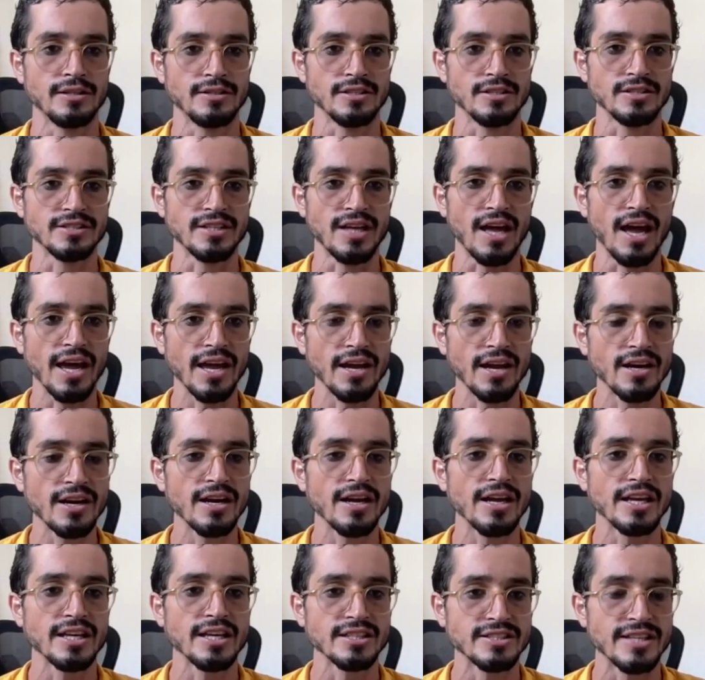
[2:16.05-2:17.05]

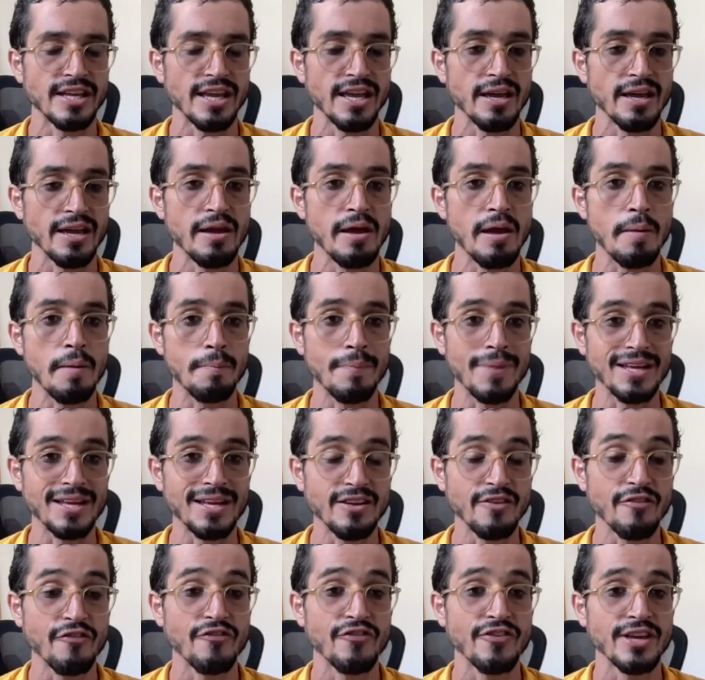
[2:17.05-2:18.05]
Desire is the
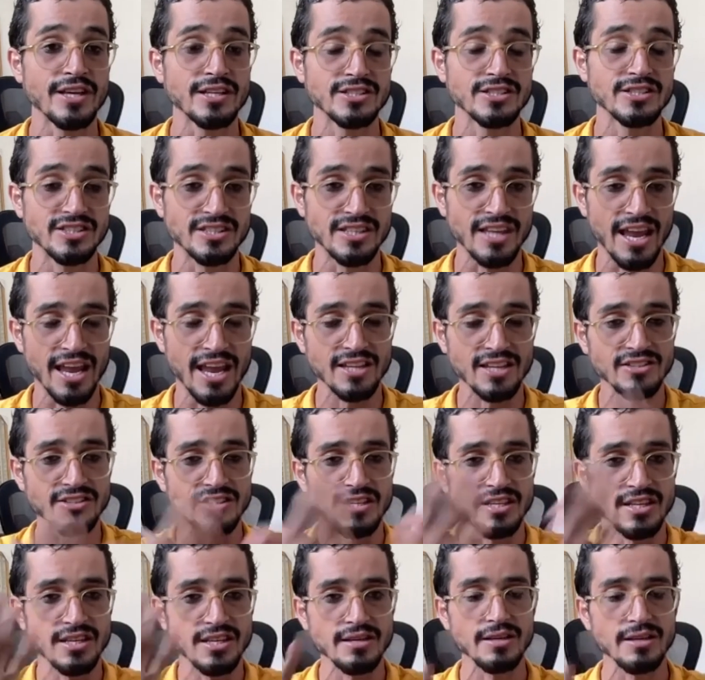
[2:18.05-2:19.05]

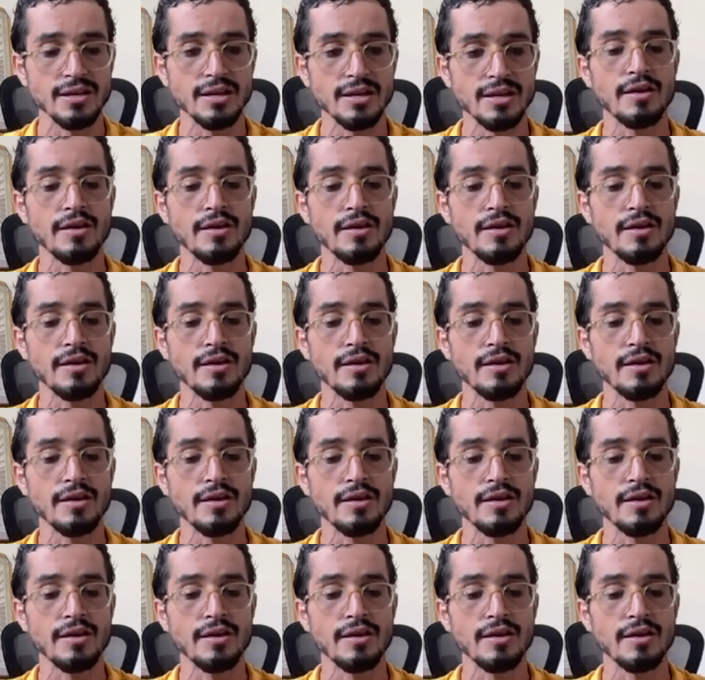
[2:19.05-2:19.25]
manifestating